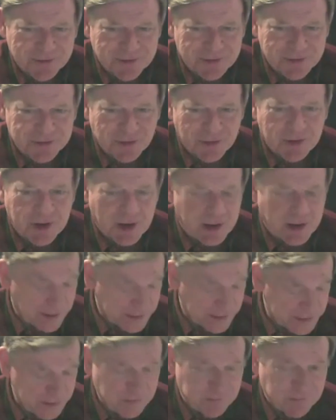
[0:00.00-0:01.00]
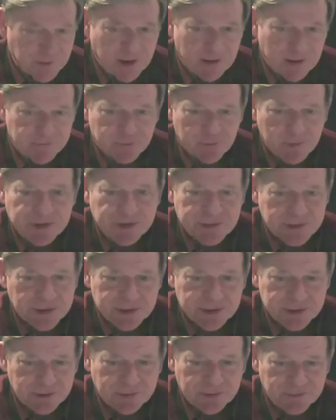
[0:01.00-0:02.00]
That's okay, that's 2-5,
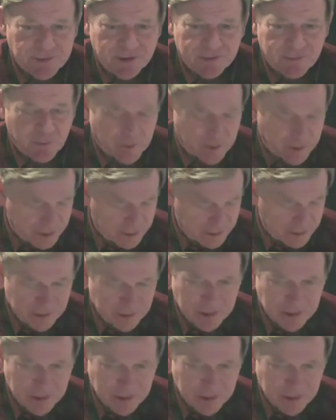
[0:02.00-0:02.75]
3-6, 2-5-1.